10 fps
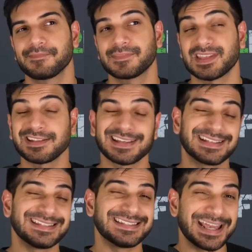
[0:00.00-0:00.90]
sounds like
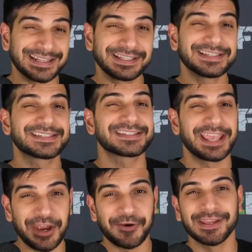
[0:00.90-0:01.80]
a deadly,
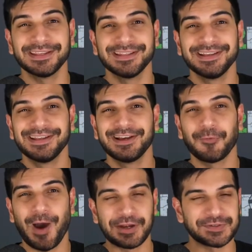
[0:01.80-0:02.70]
scary
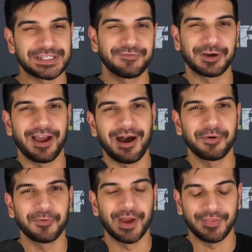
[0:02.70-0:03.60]
wide receiver
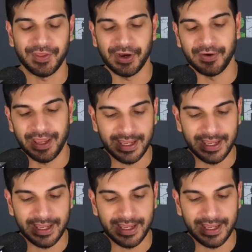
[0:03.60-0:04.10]
combo right there.